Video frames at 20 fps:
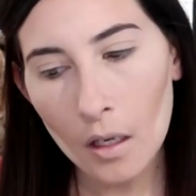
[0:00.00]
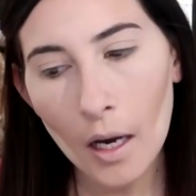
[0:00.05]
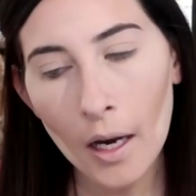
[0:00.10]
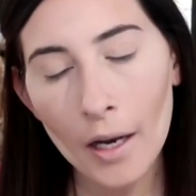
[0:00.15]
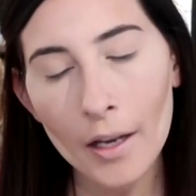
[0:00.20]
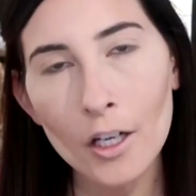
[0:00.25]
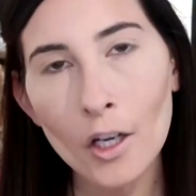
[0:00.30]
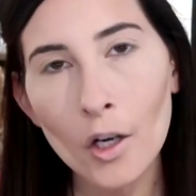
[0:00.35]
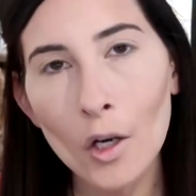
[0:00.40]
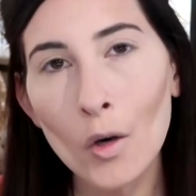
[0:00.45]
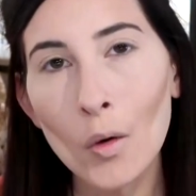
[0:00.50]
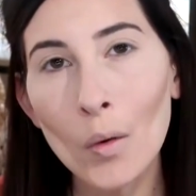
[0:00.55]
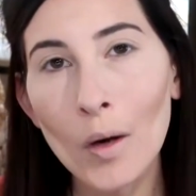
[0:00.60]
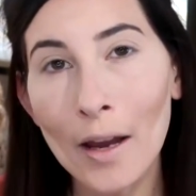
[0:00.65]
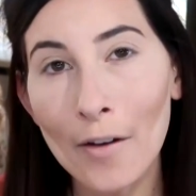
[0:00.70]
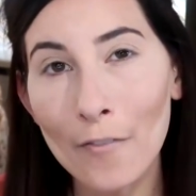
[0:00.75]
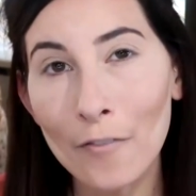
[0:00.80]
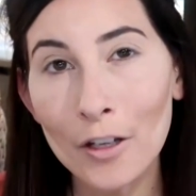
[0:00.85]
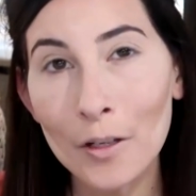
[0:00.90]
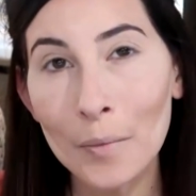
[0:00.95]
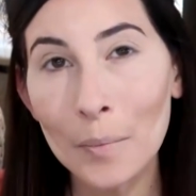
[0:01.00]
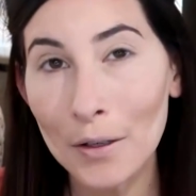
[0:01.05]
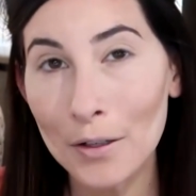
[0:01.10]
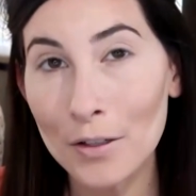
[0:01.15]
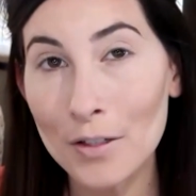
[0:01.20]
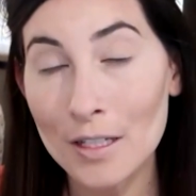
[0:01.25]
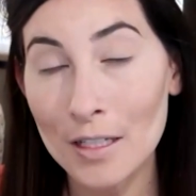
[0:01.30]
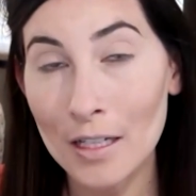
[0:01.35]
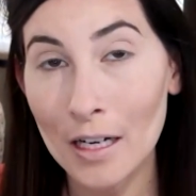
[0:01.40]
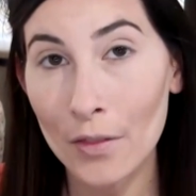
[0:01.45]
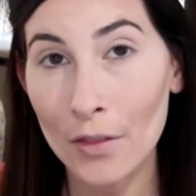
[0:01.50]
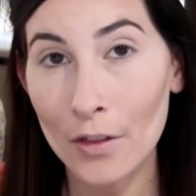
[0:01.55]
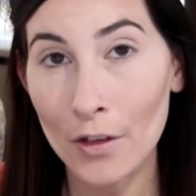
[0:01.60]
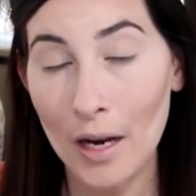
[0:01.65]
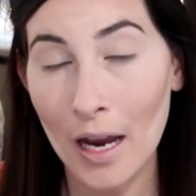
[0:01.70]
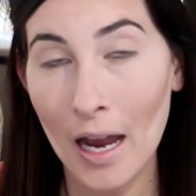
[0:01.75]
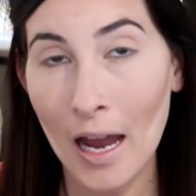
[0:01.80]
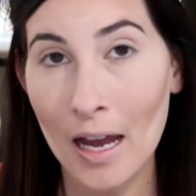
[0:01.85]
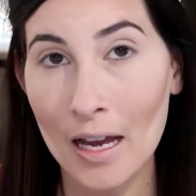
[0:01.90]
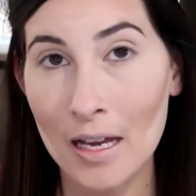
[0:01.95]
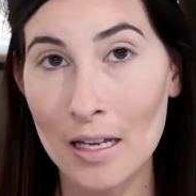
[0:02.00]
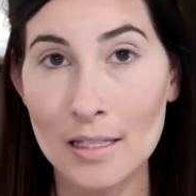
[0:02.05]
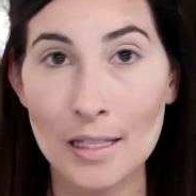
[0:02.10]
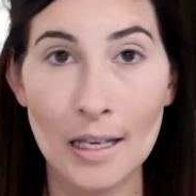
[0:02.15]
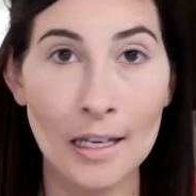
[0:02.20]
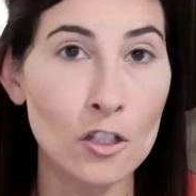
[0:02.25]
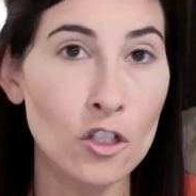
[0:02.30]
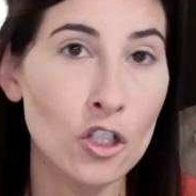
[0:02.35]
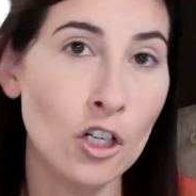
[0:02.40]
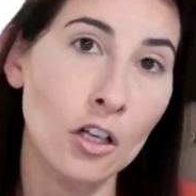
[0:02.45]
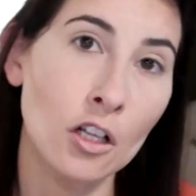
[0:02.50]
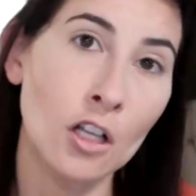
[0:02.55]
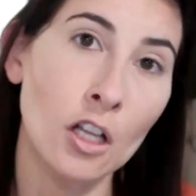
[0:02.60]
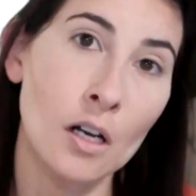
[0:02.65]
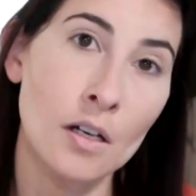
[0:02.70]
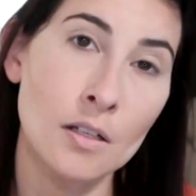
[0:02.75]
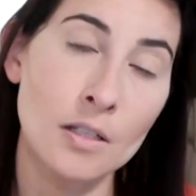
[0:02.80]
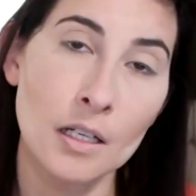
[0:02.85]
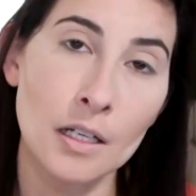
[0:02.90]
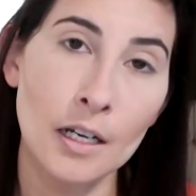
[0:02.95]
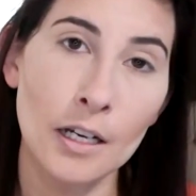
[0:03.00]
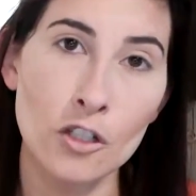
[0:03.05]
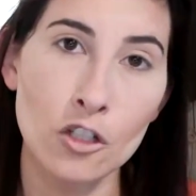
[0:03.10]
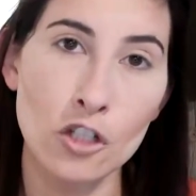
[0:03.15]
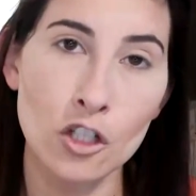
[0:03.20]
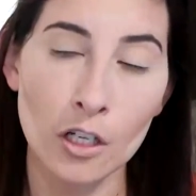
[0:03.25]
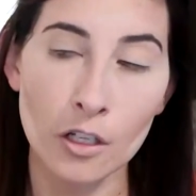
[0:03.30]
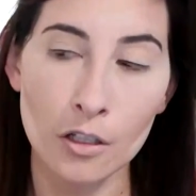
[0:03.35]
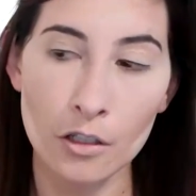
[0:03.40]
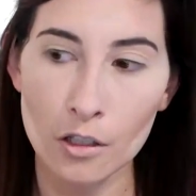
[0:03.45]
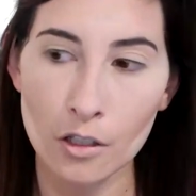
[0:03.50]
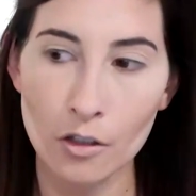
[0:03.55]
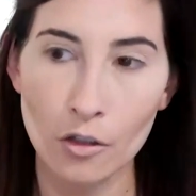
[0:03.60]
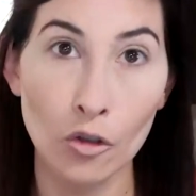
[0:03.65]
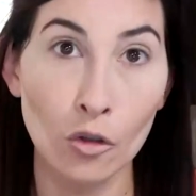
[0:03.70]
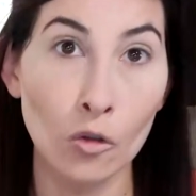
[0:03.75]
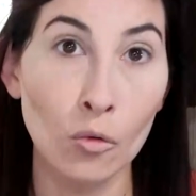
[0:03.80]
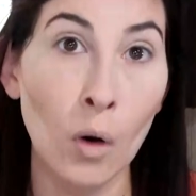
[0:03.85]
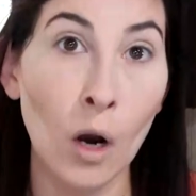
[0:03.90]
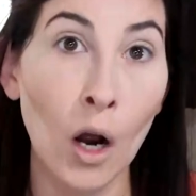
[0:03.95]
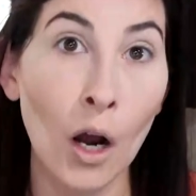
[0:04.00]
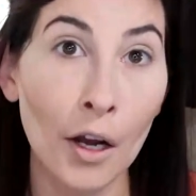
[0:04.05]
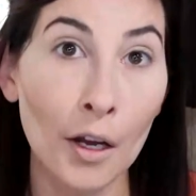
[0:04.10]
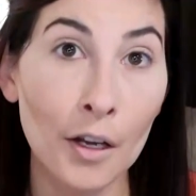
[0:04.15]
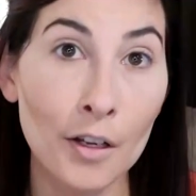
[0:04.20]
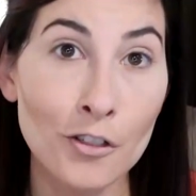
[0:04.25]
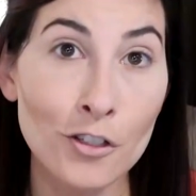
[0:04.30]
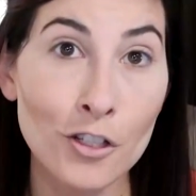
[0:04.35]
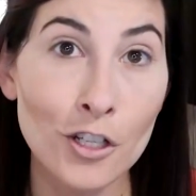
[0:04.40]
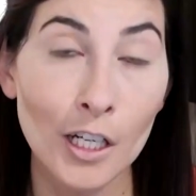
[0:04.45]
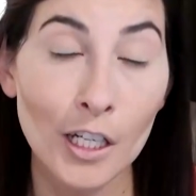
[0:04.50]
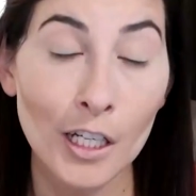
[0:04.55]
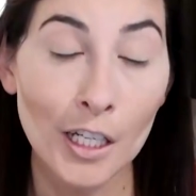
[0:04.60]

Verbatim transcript: I know every person out there has a junk closet, a junk garage,